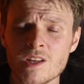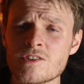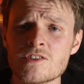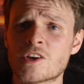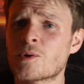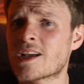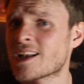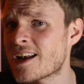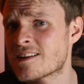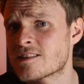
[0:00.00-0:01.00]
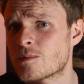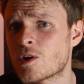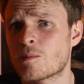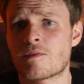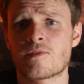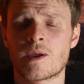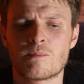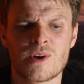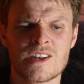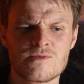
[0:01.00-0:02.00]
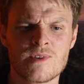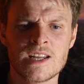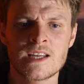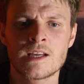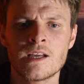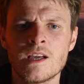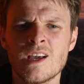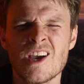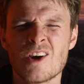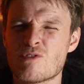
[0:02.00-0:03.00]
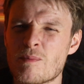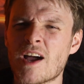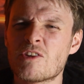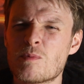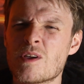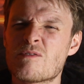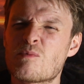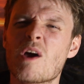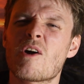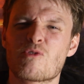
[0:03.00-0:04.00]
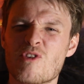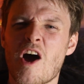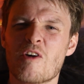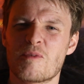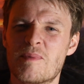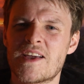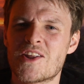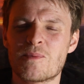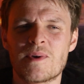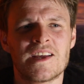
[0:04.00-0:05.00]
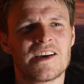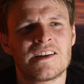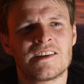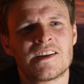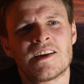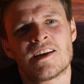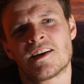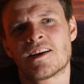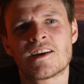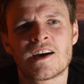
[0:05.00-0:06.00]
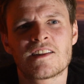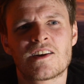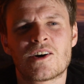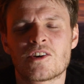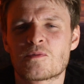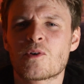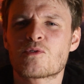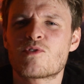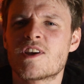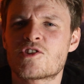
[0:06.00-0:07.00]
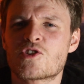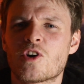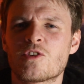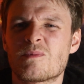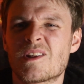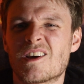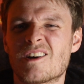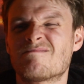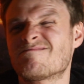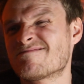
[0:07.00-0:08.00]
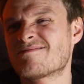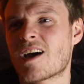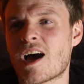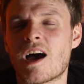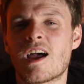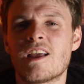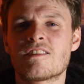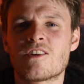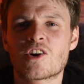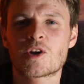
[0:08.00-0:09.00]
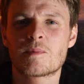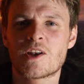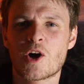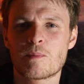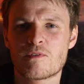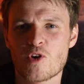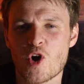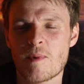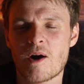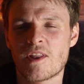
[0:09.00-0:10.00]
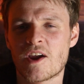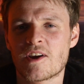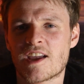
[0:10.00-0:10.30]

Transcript: just a quick glance at one of my frame prints really reminds me of where I'd rather be at the minute. And I don't know, I suppose it reassures me that it's not going to be long before I'm out there